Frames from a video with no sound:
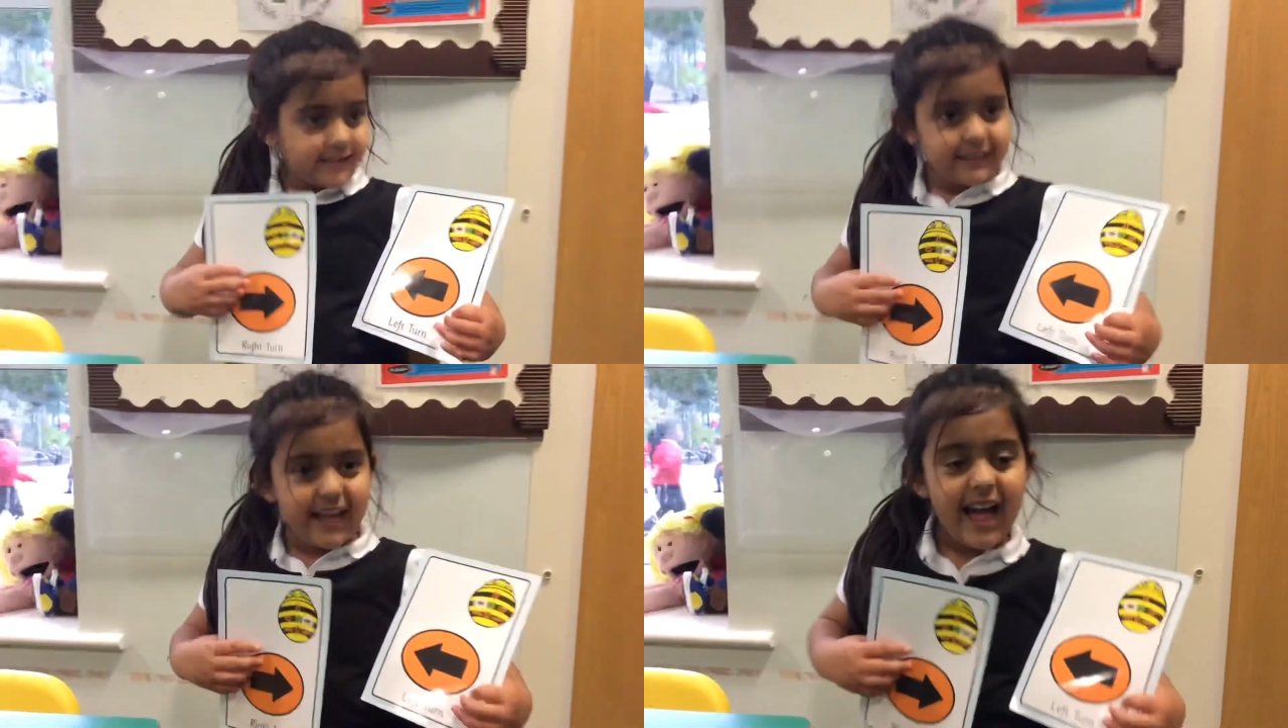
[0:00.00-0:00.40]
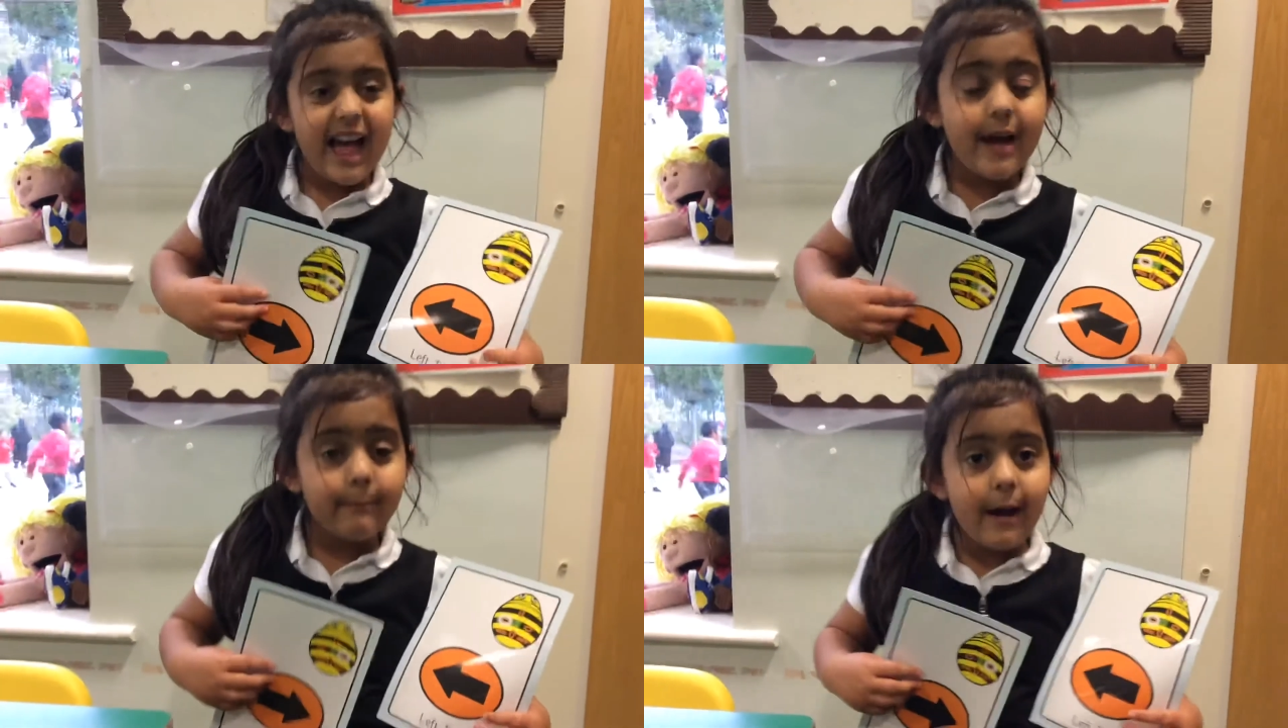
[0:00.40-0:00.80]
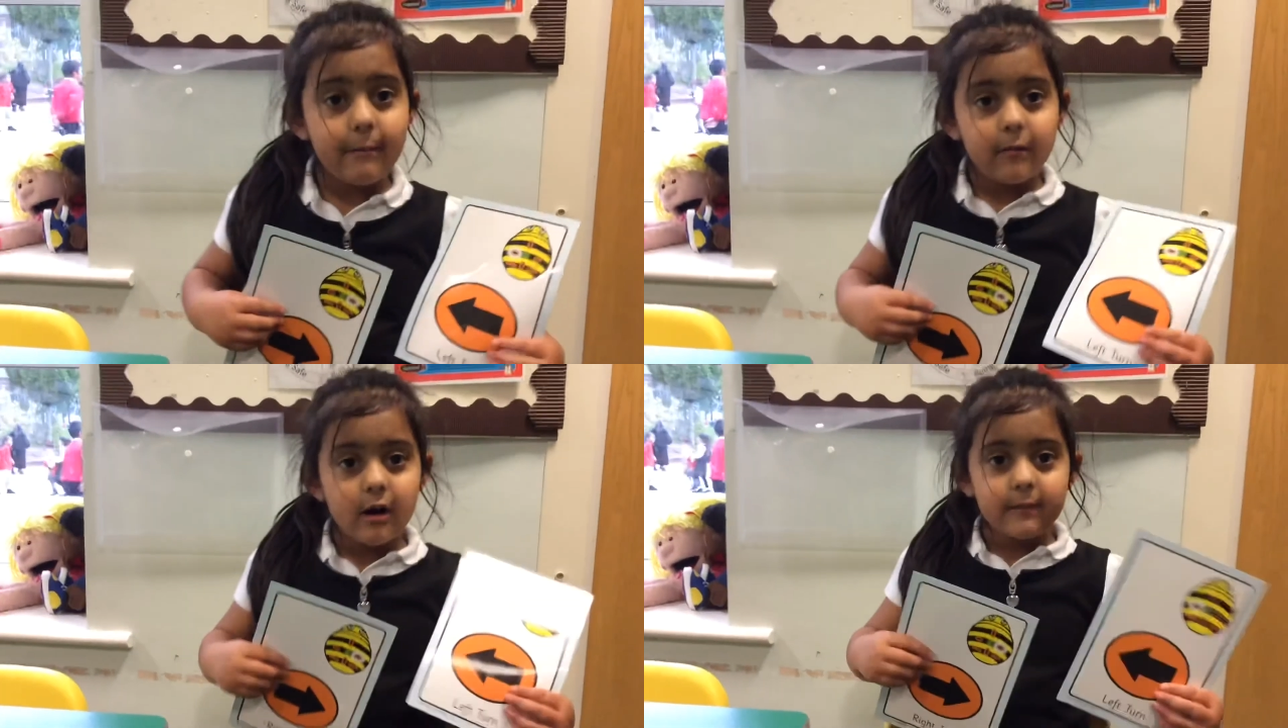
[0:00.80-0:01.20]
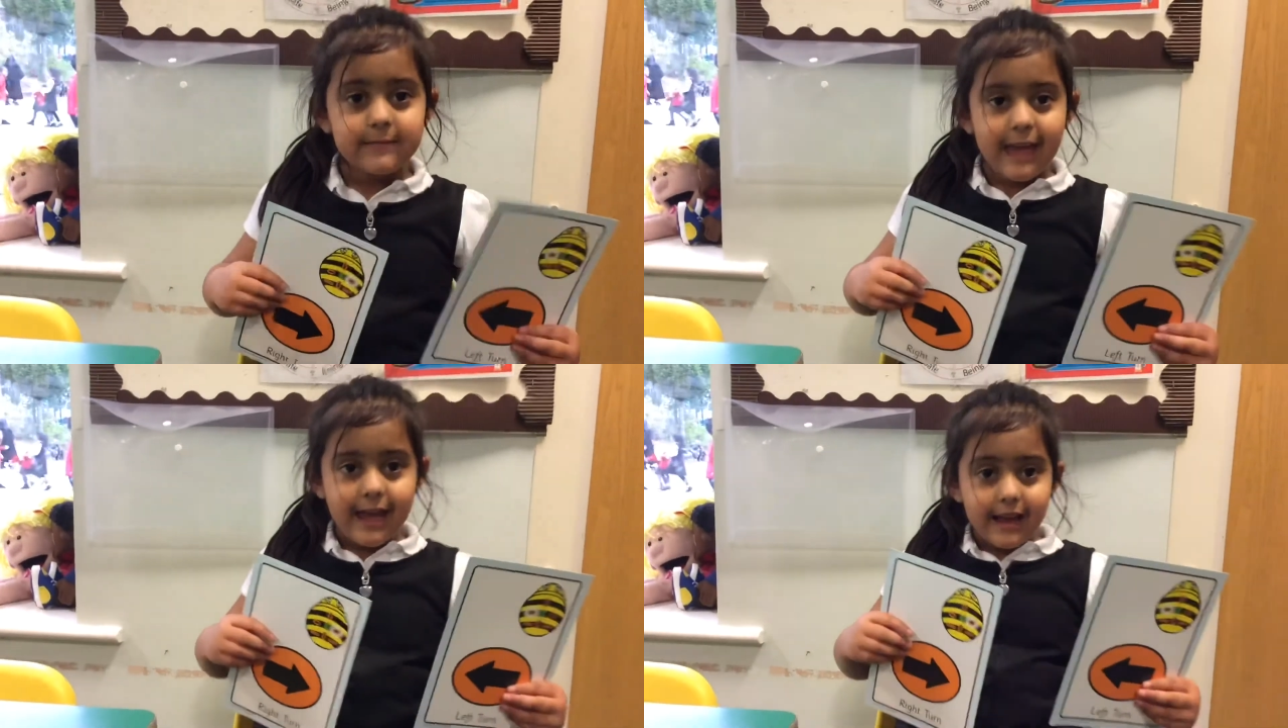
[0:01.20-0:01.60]
Yeah, my
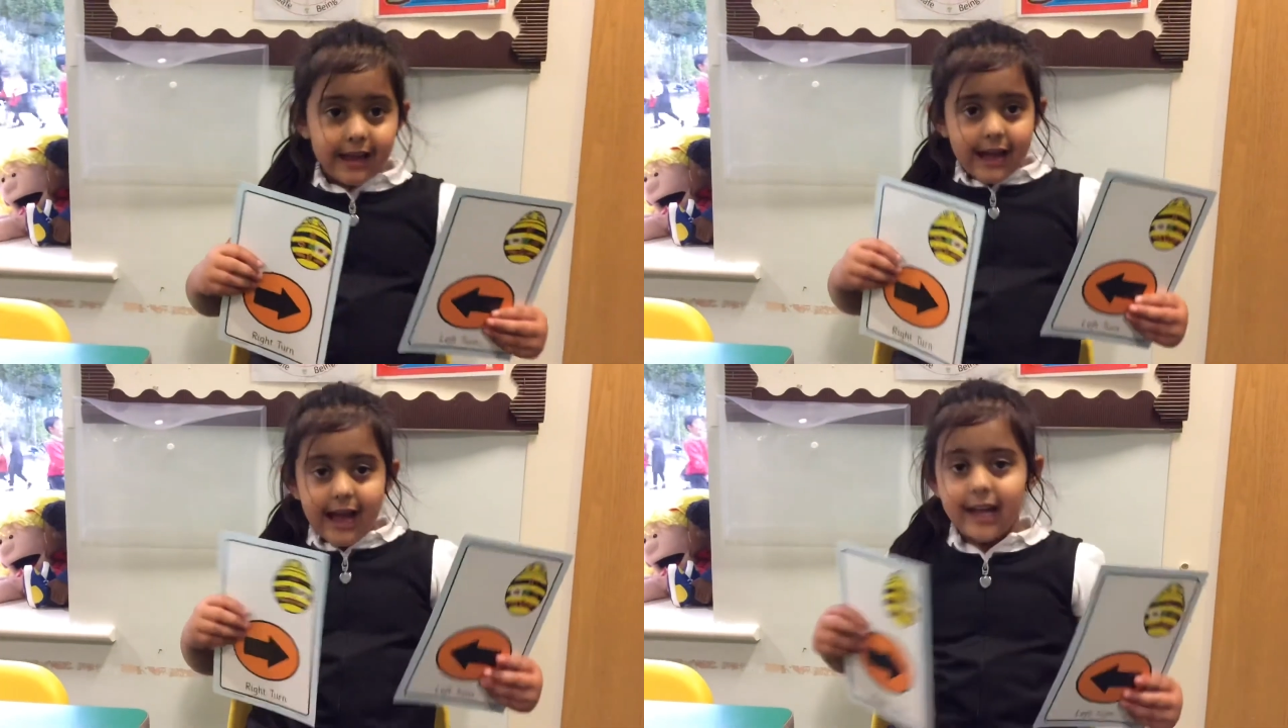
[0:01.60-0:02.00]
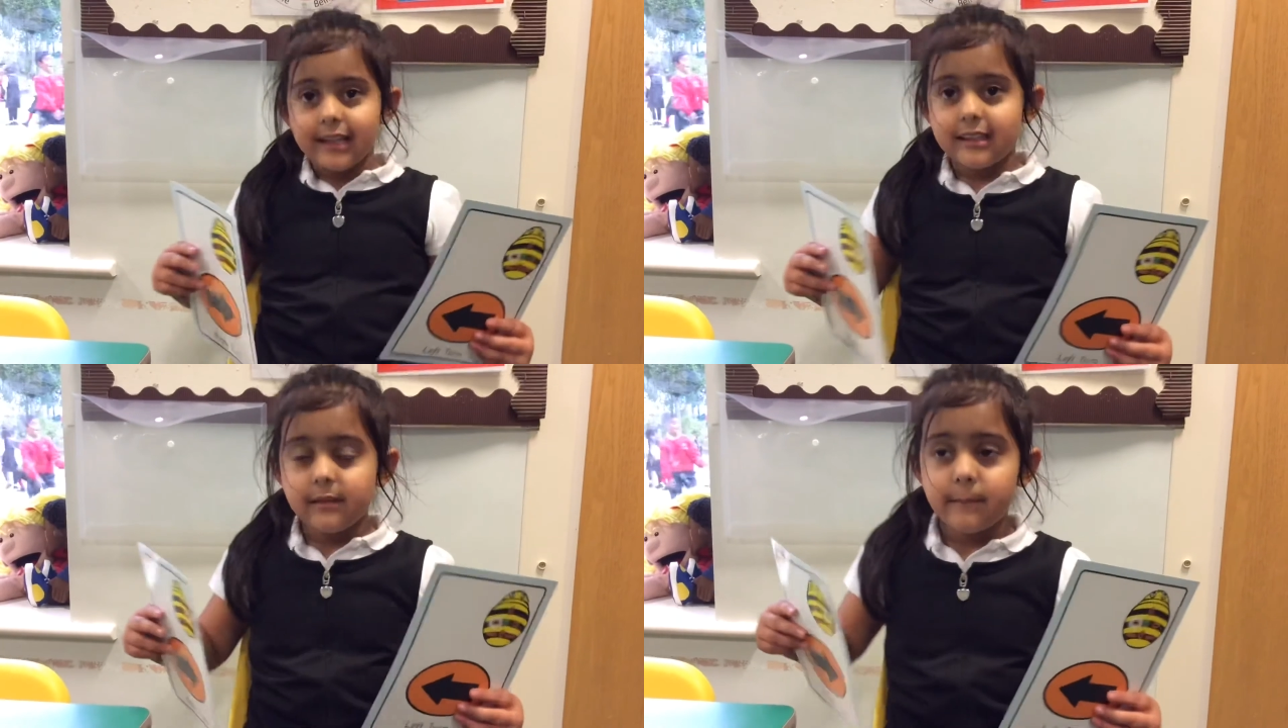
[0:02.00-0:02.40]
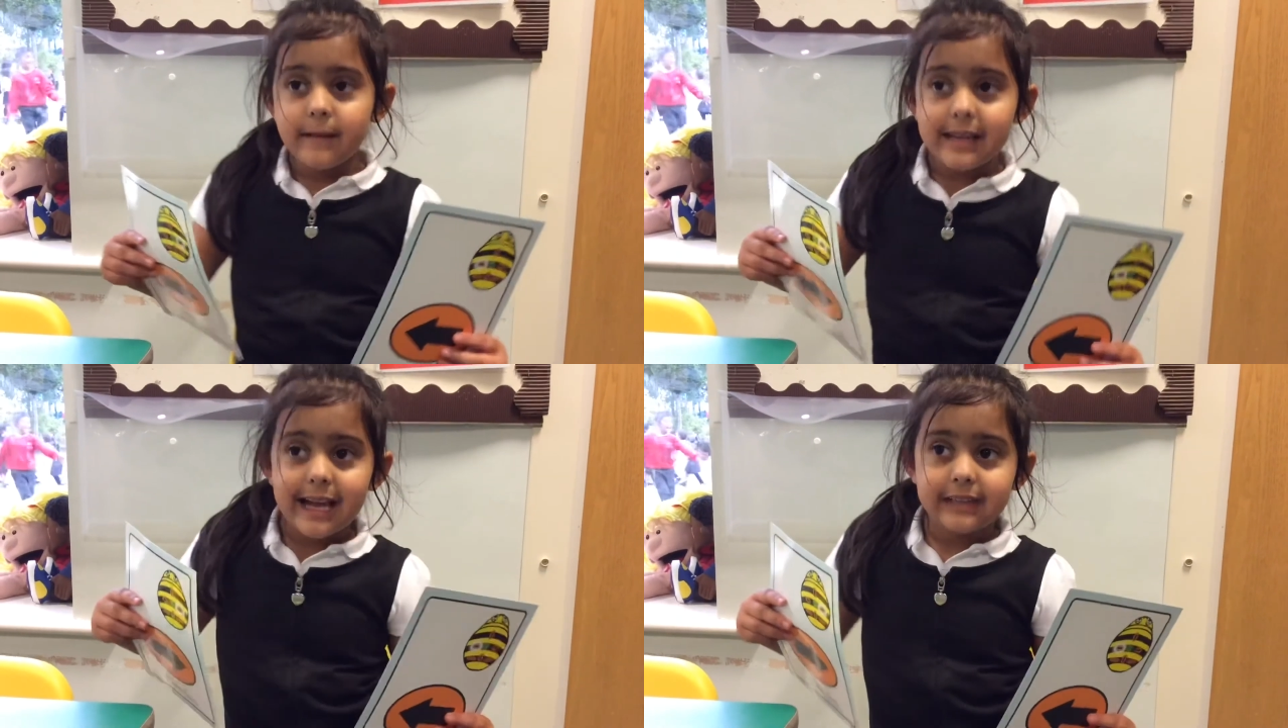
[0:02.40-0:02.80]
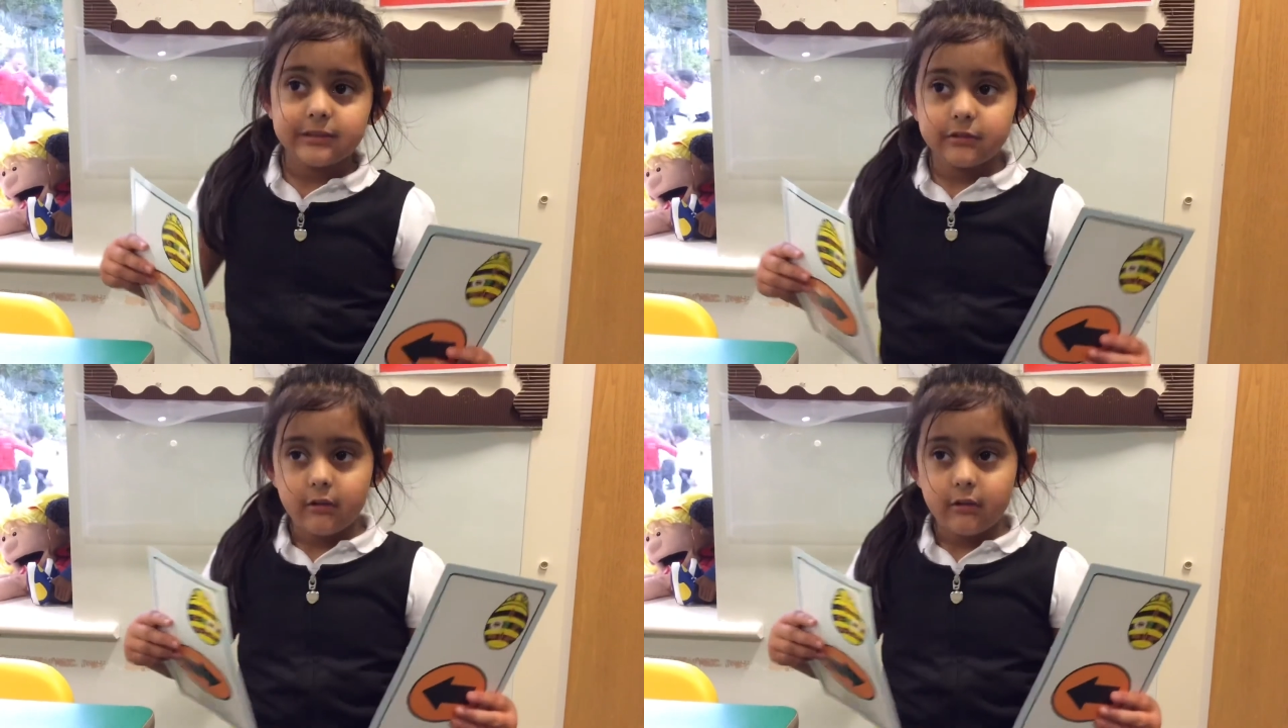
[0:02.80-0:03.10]
mum tells me as